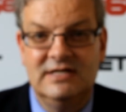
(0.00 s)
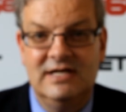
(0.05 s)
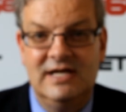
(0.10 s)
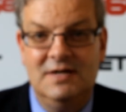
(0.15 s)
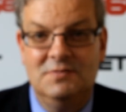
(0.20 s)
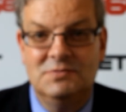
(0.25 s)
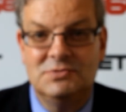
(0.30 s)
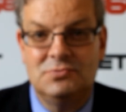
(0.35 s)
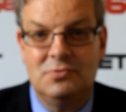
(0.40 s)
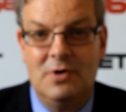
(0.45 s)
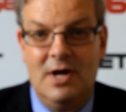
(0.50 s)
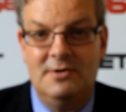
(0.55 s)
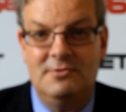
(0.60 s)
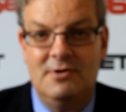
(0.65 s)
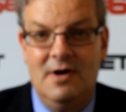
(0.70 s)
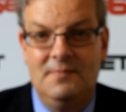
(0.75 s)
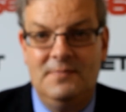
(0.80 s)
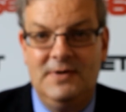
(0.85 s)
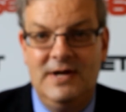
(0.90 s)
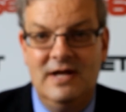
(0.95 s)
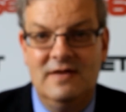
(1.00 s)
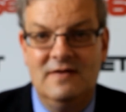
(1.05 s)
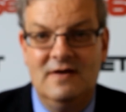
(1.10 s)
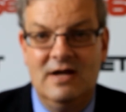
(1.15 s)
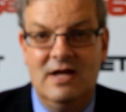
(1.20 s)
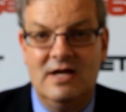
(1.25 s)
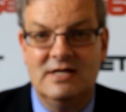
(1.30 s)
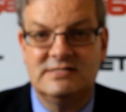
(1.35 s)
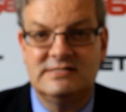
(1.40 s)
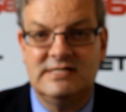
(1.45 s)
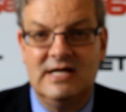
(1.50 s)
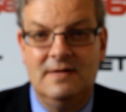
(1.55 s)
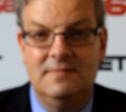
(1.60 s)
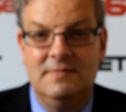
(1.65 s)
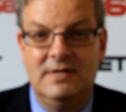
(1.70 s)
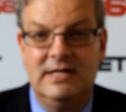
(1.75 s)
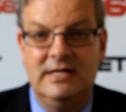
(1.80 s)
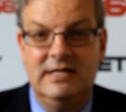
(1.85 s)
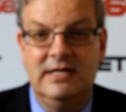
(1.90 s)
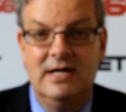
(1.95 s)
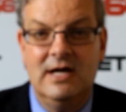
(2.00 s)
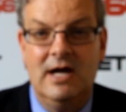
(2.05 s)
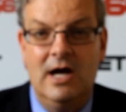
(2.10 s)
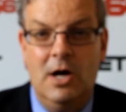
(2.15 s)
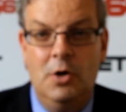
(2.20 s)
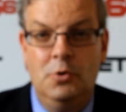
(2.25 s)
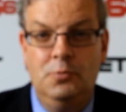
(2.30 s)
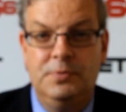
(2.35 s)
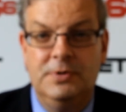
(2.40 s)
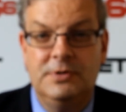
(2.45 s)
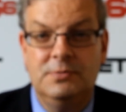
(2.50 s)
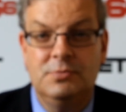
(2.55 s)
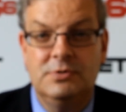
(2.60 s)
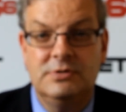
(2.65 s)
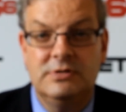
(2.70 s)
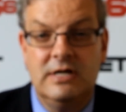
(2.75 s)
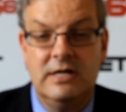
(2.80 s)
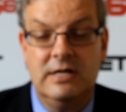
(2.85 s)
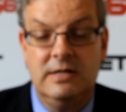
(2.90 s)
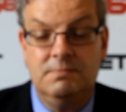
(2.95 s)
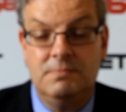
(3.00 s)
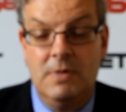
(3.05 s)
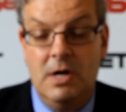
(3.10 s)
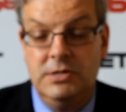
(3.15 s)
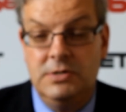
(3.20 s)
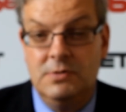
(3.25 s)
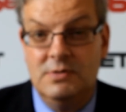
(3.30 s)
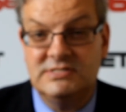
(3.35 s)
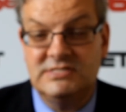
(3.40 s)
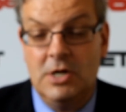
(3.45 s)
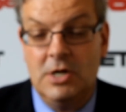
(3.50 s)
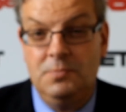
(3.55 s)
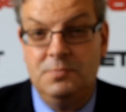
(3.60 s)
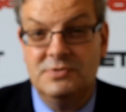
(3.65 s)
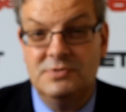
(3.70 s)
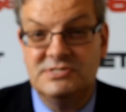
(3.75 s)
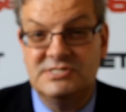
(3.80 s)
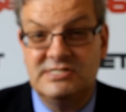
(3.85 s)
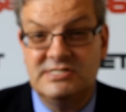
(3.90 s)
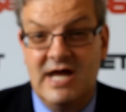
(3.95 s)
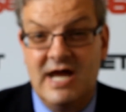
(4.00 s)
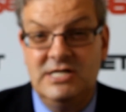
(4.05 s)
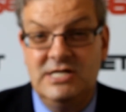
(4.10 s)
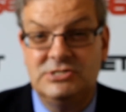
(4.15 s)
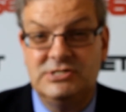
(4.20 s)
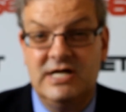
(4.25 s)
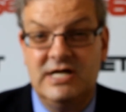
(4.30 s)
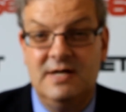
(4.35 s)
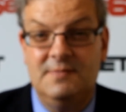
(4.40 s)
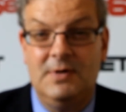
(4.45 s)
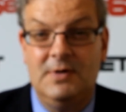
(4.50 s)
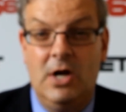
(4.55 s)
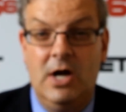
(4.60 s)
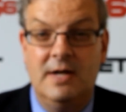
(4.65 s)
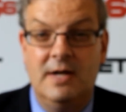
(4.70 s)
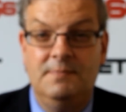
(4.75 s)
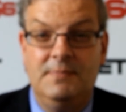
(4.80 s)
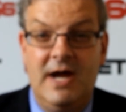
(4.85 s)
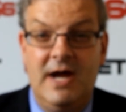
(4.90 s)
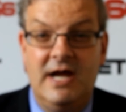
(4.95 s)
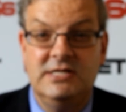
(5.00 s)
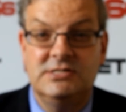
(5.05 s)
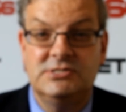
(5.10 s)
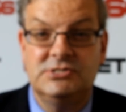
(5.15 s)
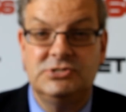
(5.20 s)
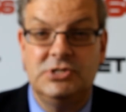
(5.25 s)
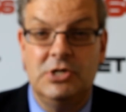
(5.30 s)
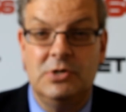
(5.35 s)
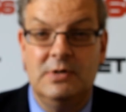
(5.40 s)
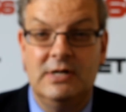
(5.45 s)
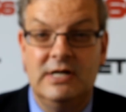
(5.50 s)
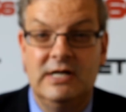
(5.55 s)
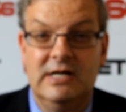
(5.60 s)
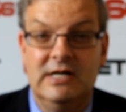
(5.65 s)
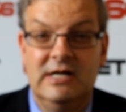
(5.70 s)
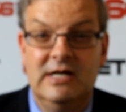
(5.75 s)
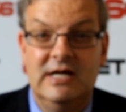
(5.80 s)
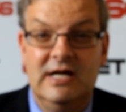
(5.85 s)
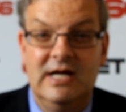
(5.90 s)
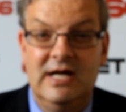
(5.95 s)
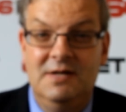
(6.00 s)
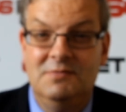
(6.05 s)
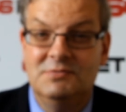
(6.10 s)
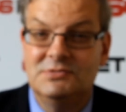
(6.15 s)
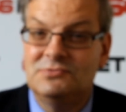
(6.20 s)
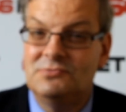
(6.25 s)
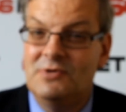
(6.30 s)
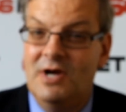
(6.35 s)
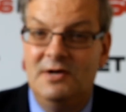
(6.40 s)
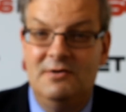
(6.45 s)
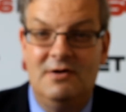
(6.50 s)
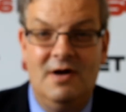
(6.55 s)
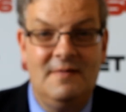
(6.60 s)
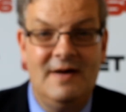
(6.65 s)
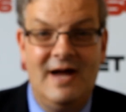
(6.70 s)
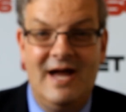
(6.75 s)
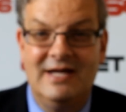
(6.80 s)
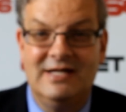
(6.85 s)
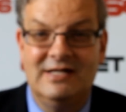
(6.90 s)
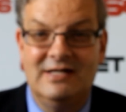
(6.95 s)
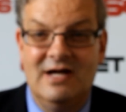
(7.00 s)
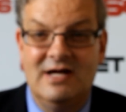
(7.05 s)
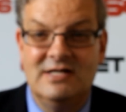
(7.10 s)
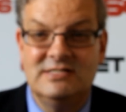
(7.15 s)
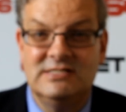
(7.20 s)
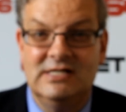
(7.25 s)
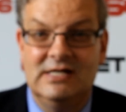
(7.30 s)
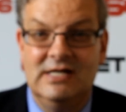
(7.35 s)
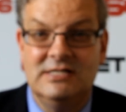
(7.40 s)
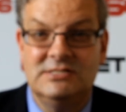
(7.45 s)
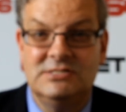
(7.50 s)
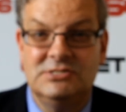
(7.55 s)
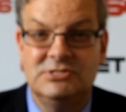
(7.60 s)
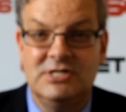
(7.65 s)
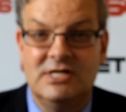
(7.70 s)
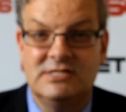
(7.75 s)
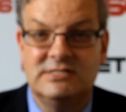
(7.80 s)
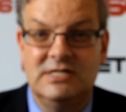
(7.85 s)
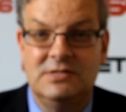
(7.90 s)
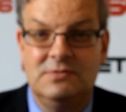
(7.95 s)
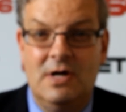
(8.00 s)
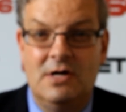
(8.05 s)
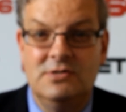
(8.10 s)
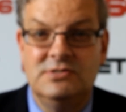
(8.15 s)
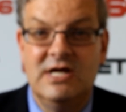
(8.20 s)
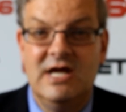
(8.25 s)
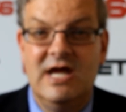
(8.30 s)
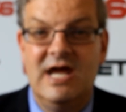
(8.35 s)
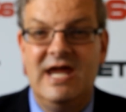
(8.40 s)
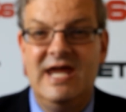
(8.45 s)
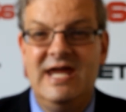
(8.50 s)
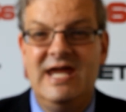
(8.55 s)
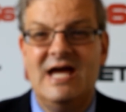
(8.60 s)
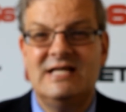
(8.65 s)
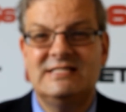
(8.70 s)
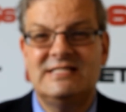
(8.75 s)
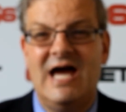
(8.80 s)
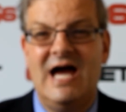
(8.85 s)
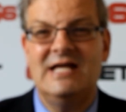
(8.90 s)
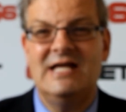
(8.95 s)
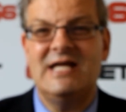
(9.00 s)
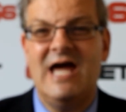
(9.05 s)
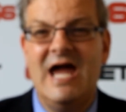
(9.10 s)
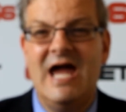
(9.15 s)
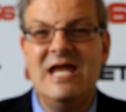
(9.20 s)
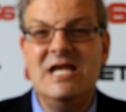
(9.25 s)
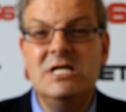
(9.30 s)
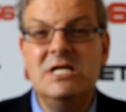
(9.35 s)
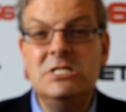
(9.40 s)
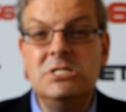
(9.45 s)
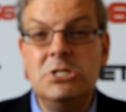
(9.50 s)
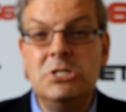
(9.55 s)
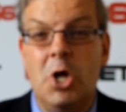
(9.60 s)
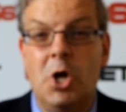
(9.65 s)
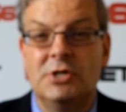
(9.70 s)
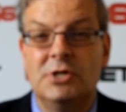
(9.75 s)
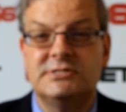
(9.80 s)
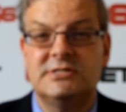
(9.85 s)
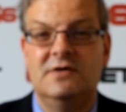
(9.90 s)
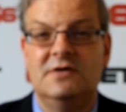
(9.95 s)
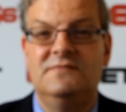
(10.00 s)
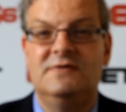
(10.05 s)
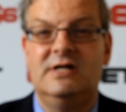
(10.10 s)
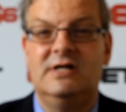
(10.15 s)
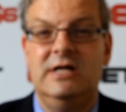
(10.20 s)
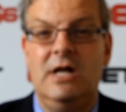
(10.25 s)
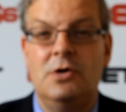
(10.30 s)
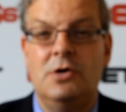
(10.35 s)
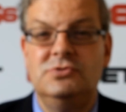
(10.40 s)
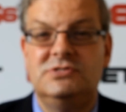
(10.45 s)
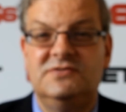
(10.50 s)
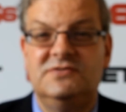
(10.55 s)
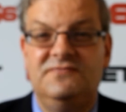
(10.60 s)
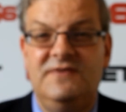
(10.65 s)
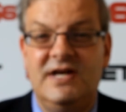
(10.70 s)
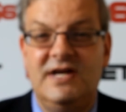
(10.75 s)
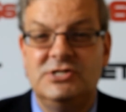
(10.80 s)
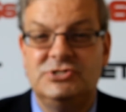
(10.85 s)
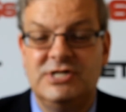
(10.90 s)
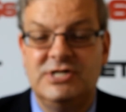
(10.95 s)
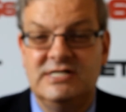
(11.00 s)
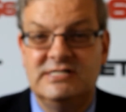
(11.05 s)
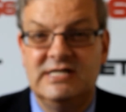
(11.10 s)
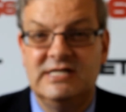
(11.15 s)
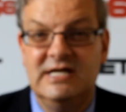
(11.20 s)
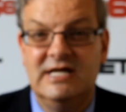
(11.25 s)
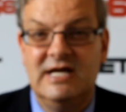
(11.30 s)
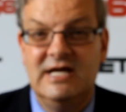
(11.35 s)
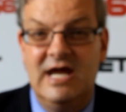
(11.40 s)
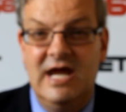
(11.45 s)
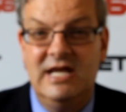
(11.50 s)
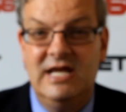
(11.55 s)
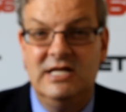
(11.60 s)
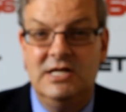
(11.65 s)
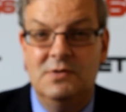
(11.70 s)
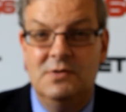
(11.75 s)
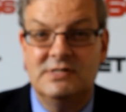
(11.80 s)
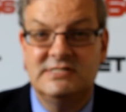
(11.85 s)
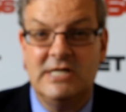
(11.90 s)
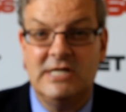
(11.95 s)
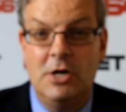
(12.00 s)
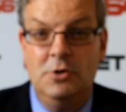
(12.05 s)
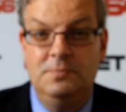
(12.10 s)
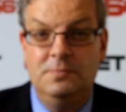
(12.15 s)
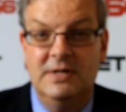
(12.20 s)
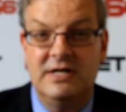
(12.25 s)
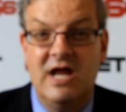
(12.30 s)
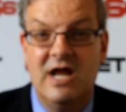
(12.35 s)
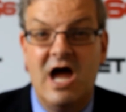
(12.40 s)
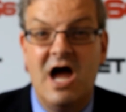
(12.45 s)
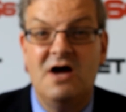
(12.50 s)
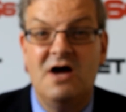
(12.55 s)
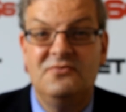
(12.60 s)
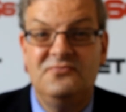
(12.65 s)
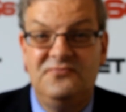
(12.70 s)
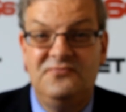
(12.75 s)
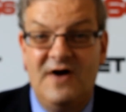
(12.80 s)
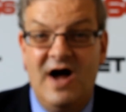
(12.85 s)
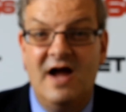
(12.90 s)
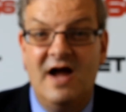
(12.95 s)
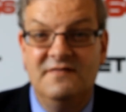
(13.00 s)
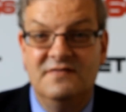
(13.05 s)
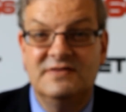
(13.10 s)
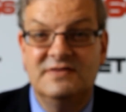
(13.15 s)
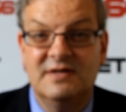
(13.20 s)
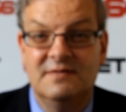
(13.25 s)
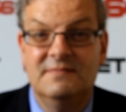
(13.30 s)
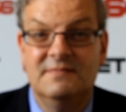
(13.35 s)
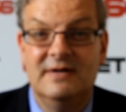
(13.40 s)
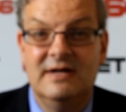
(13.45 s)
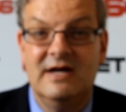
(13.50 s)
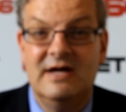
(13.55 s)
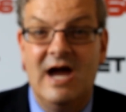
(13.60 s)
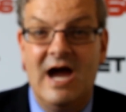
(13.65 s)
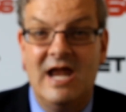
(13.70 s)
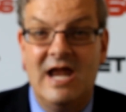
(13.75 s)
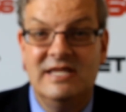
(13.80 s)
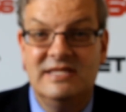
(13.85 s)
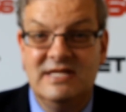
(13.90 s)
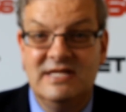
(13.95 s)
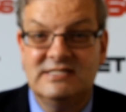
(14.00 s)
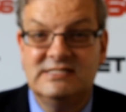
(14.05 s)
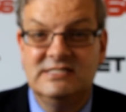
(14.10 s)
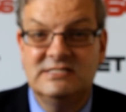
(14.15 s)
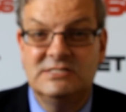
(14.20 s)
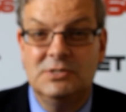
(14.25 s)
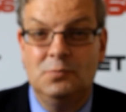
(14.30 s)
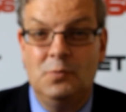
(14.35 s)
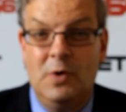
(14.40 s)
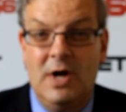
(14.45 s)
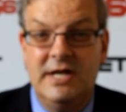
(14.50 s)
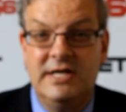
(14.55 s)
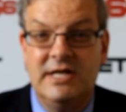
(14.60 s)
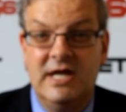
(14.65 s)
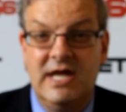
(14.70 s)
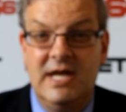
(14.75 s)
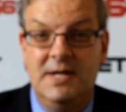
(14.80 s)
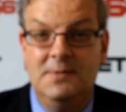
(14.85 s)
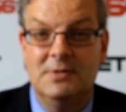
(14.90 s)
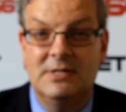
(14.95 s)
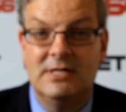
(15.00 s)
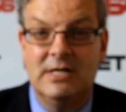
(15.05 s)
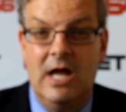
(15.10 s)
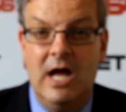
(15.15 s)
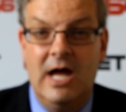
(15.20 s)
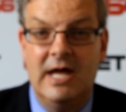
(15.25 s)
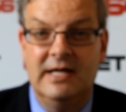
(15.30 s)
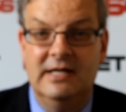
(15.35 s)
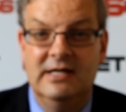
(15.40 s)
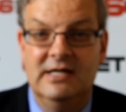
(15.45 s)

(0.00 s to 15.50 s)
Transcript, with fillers: He was runner up here the last time the Open, the US Open was staged here behind Payne Stewart he was runner up agonisingly to Justin Rose. He has had a lot of close finishes in the US Open, five of them, and this is the one that he would like.